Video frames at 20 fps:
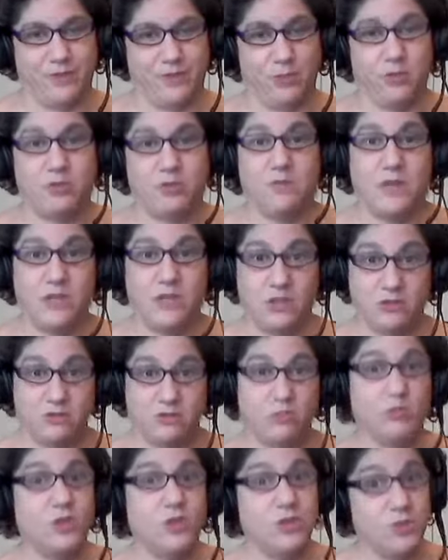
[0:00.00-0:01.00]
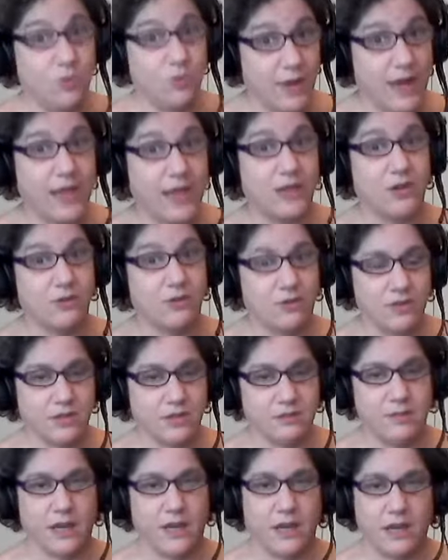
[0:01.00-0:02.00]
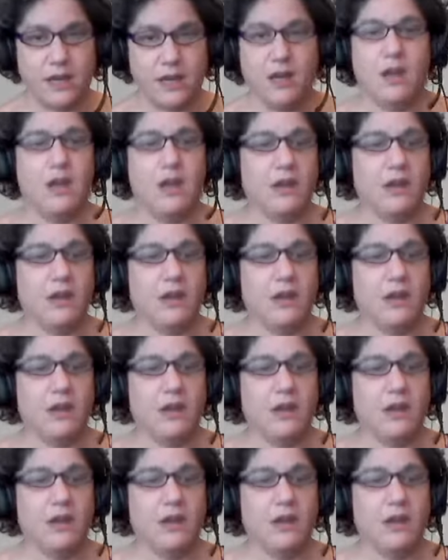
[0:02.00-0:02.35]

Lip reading: which means would you hand over this money?